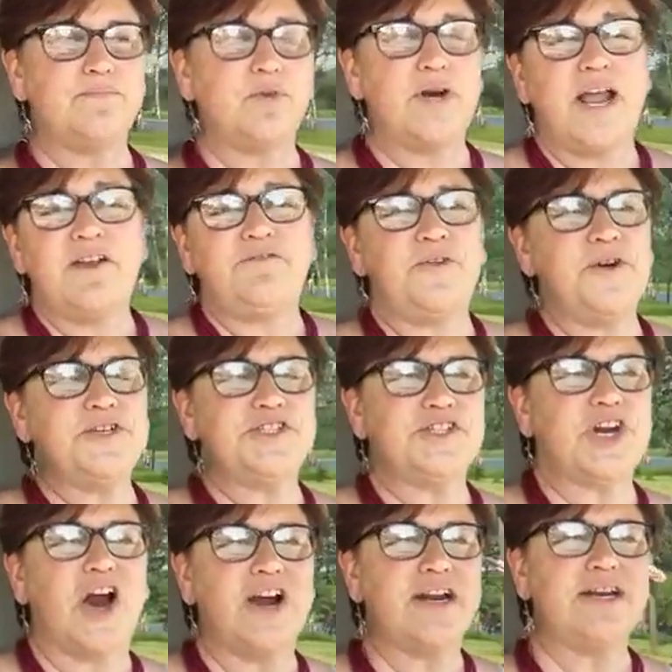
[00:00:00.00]
When I first
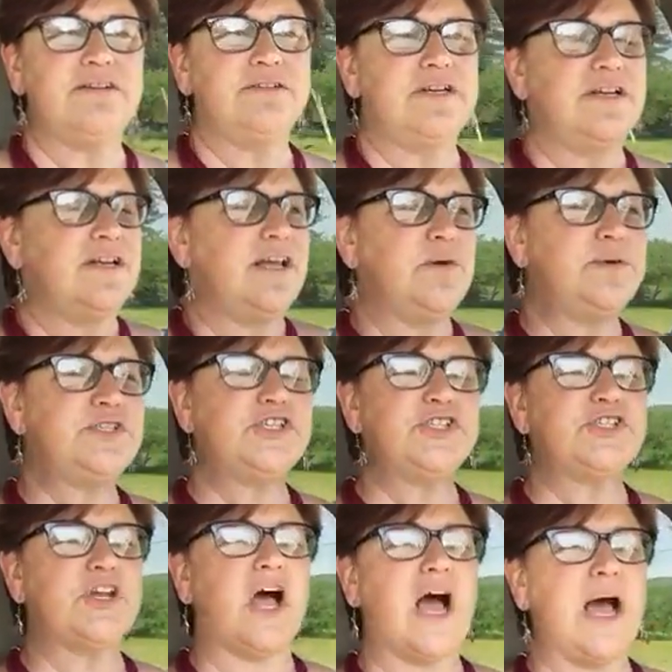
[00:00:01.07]
started, it was
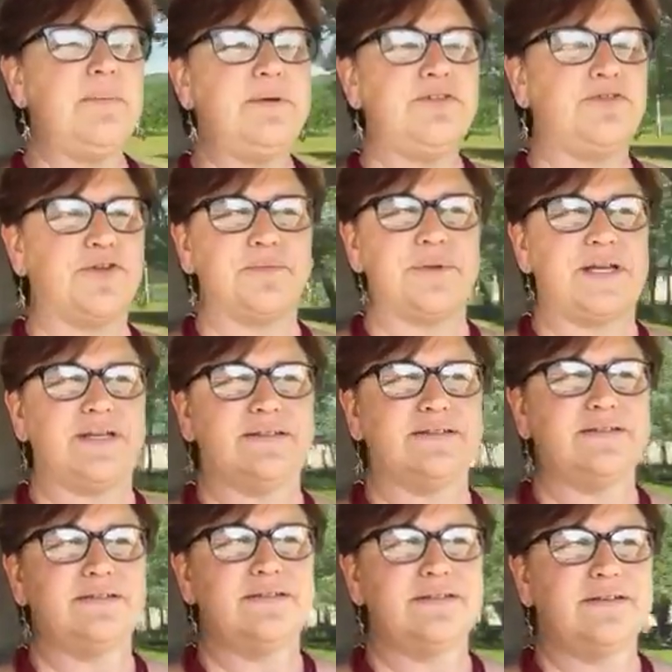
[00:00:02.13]
just a hobby for me.
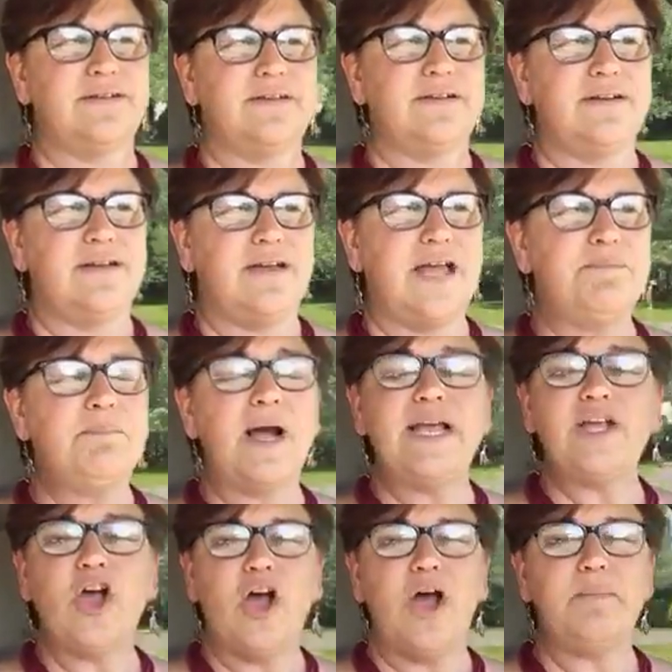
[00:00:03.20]
And
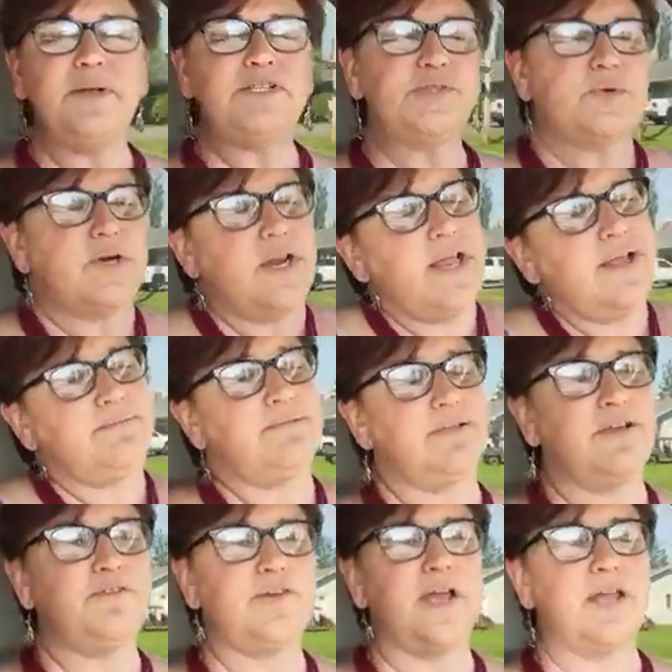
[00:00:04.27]
my comments were, hey,
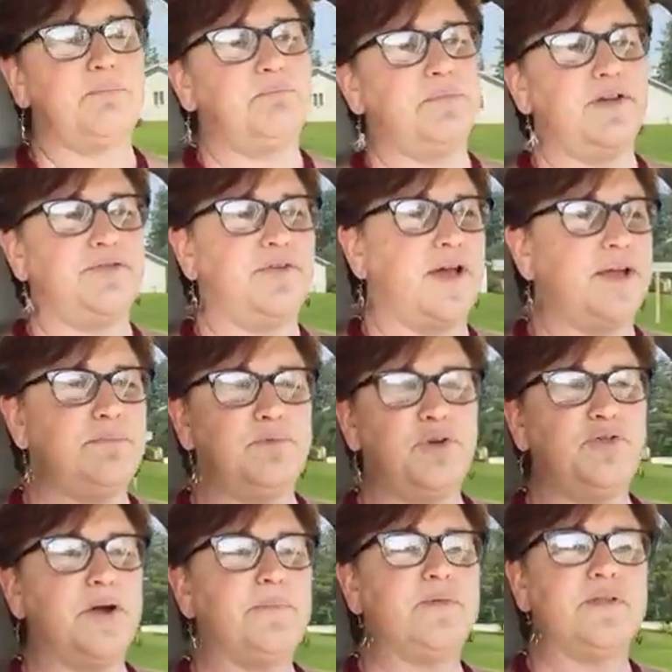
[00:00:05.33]
if I
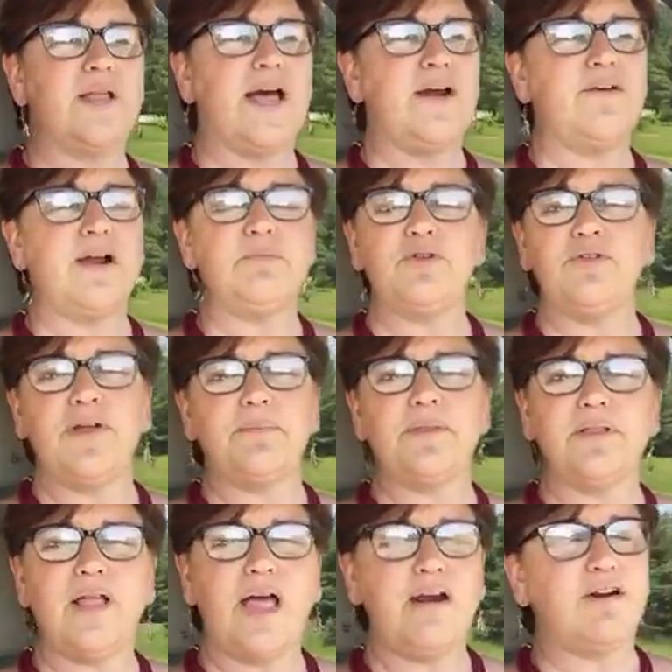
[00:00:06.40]
move up the ladder, I move up
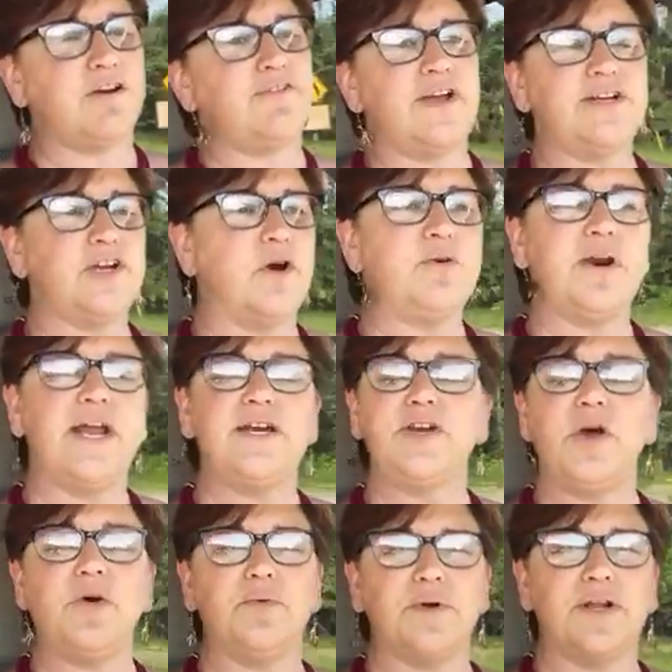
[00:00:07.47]
the ladder. If I don't, I
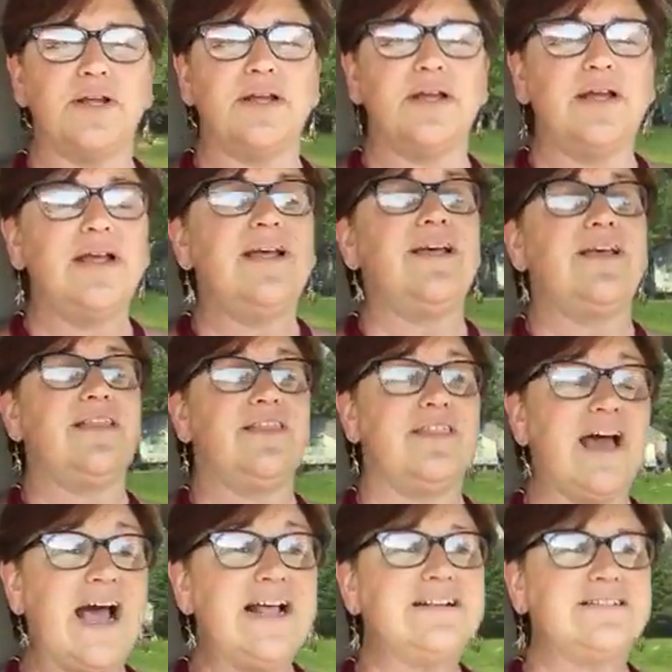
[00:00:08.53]
don't.
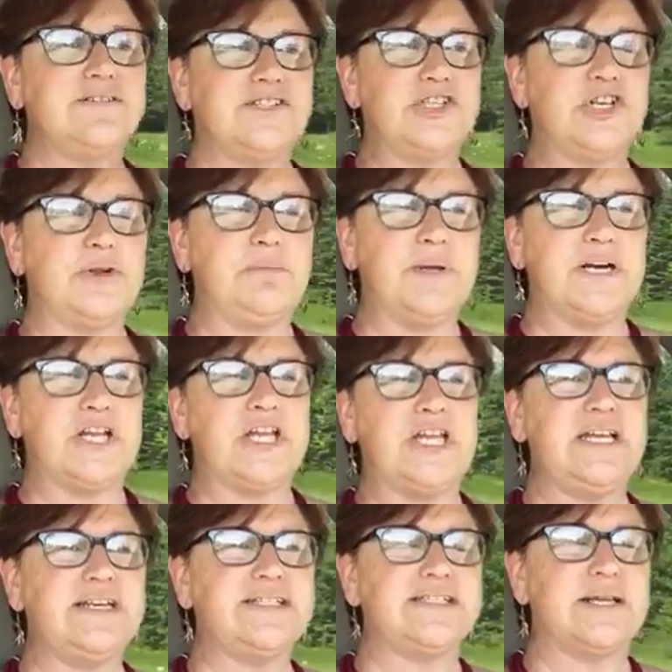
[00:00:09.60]
That should have been a
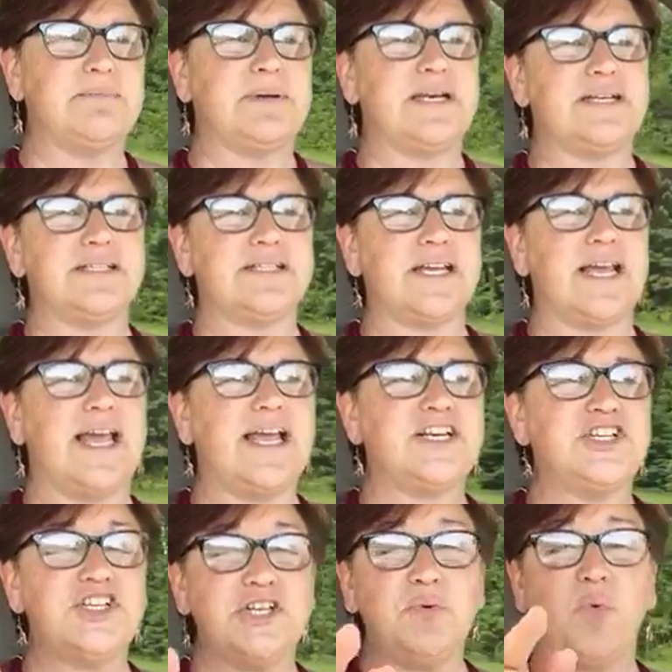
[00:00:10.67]
key to somebody to say,
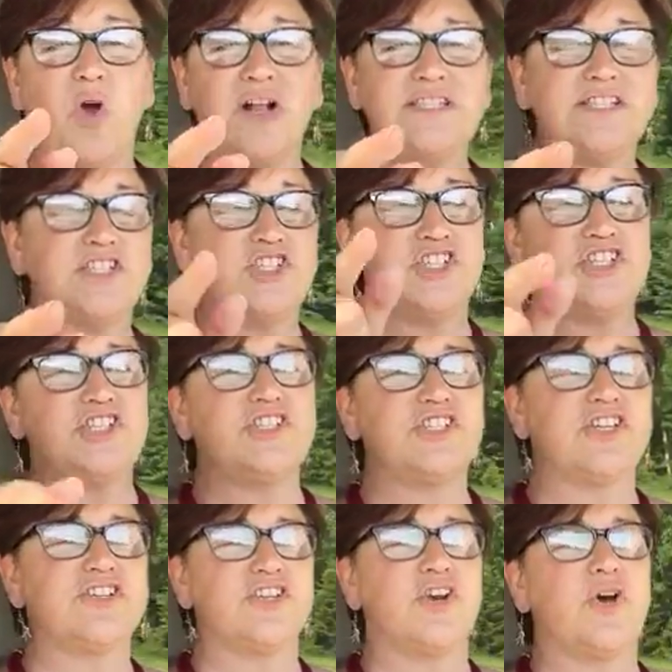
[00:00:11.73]
hey, she wants it. She just
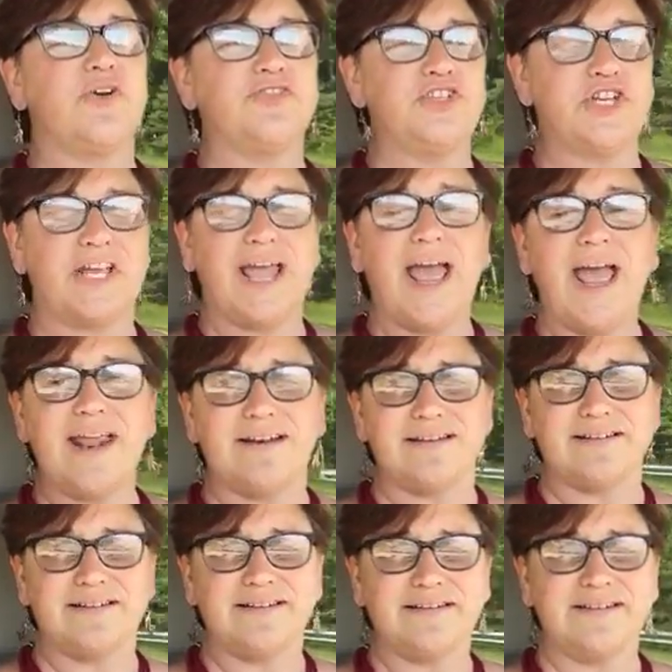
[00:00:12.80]
doesn't know if she can.